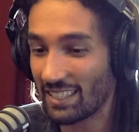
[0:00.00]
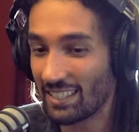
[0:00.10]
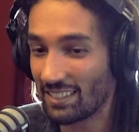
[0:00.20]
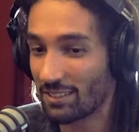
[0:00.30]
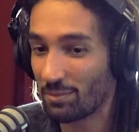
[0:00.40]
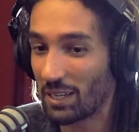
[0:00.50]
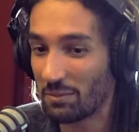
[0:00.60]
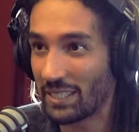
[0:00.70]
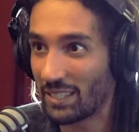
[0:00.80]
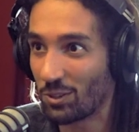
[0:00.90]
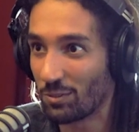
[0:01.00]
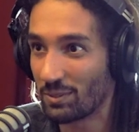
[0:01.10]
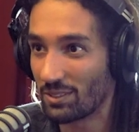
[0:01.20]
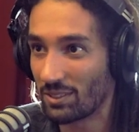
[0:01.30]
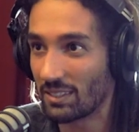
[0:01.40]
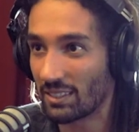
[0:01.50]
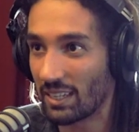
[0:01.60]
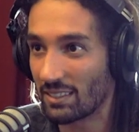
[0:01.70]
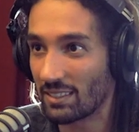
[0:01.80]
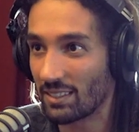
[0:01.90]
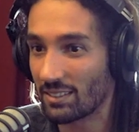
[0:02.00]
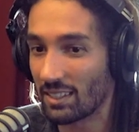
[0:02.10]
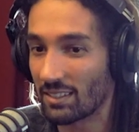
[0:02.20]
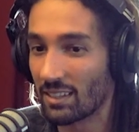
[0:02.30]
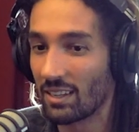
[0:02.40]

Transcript: it's by being open to these ideas that